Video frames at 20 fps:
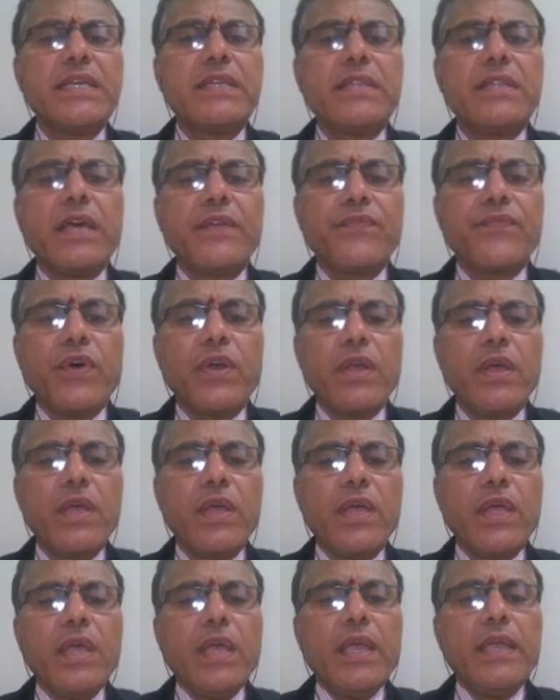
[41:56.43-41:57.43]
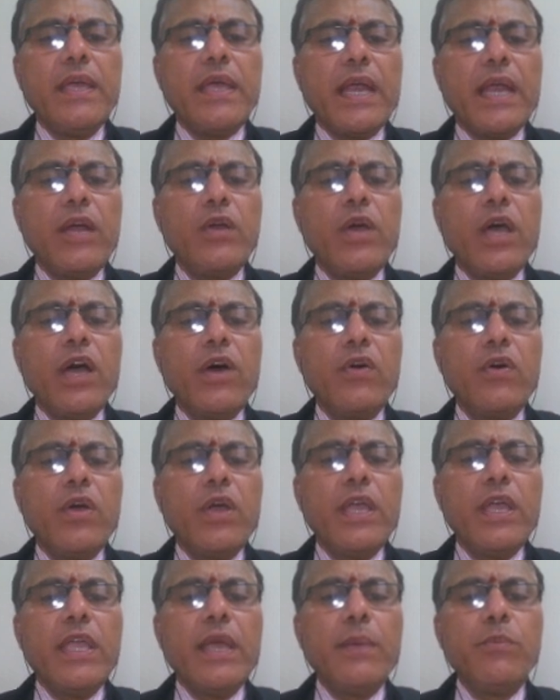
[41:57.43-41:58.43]
Therefore here I do
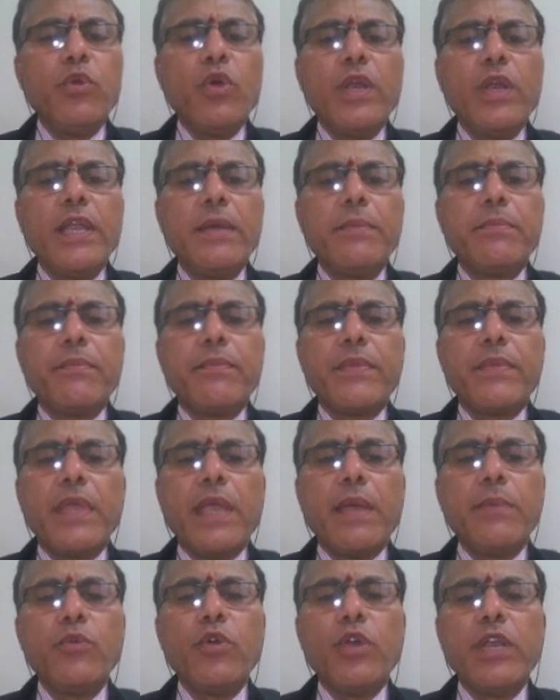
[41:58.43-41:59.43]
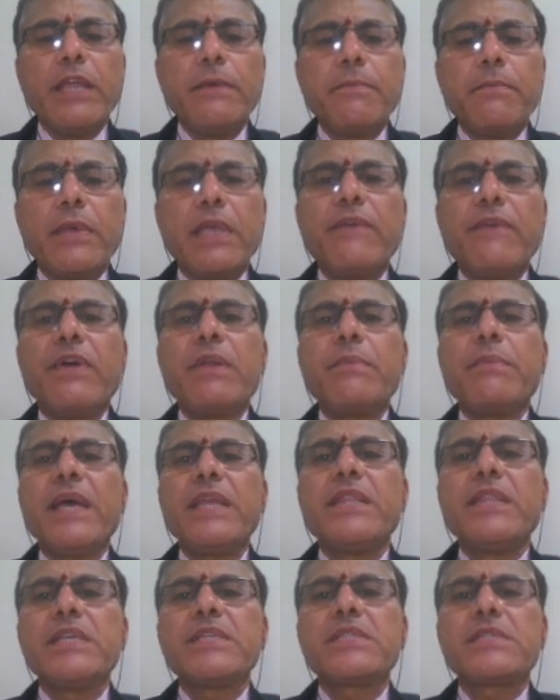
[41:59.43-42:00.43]
have MU limb given by
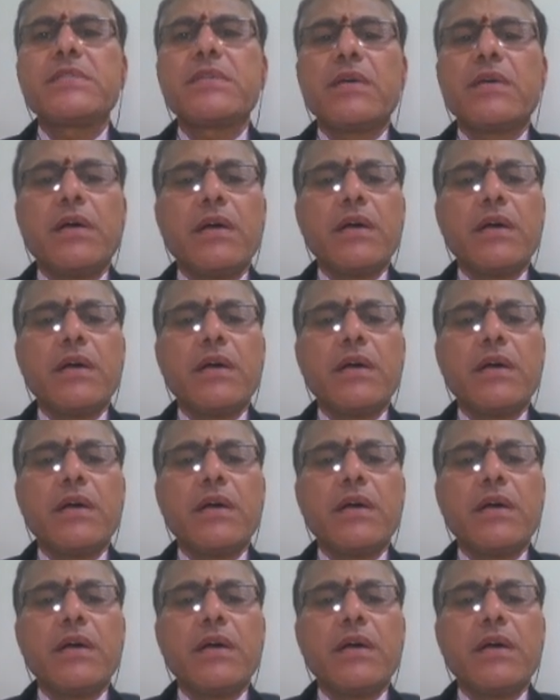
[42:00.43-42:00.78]
this.